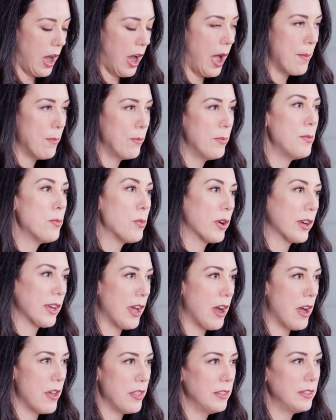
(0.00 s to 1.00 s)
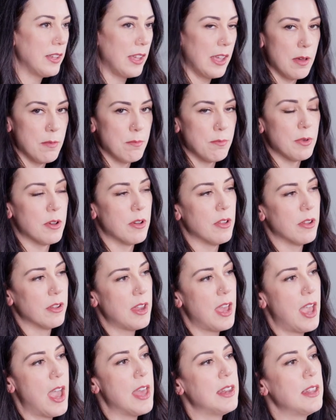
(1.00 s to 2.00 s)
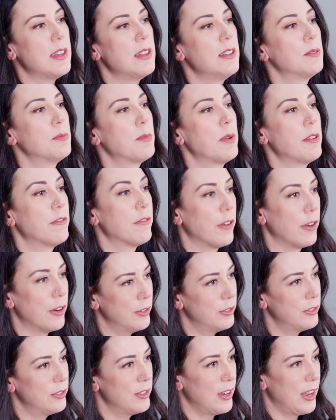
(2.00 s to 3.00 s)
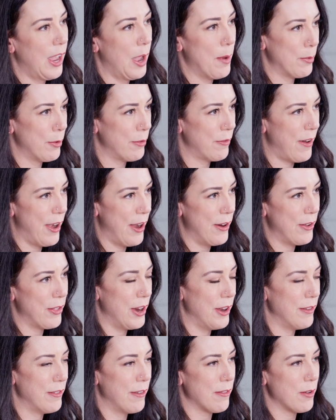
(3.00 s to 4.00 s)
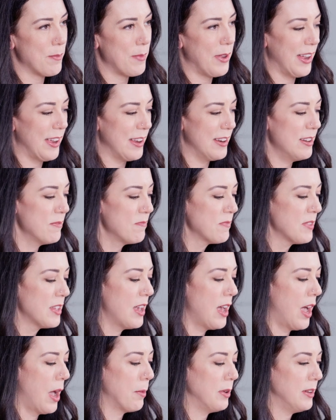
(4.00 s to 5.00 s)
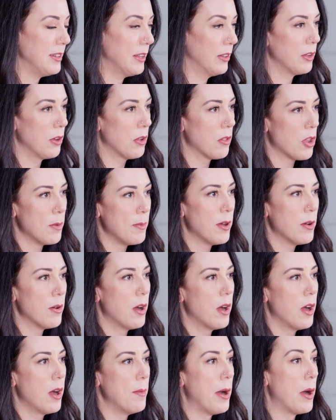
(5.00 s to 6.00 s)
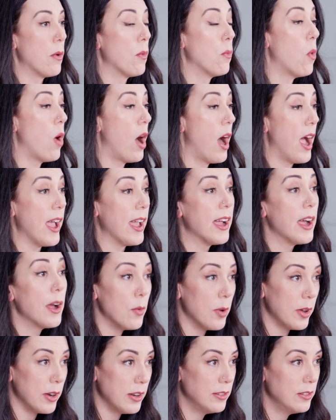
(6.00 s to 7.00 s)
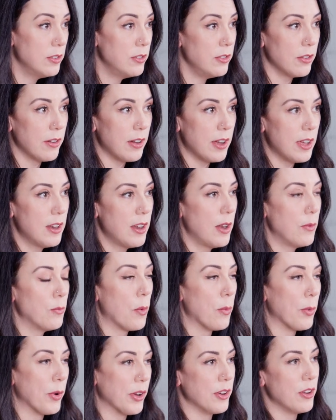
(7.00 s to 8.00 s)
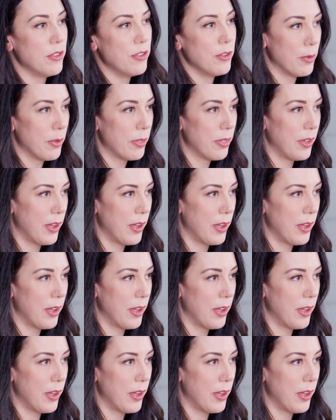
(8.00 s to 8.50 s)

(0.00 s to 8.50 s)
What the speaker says: I've been working on this amp build, and it is my first amplifier that I've ever made. I'm going to tell you a little bit about why I wanted to do it and what we're going to do with the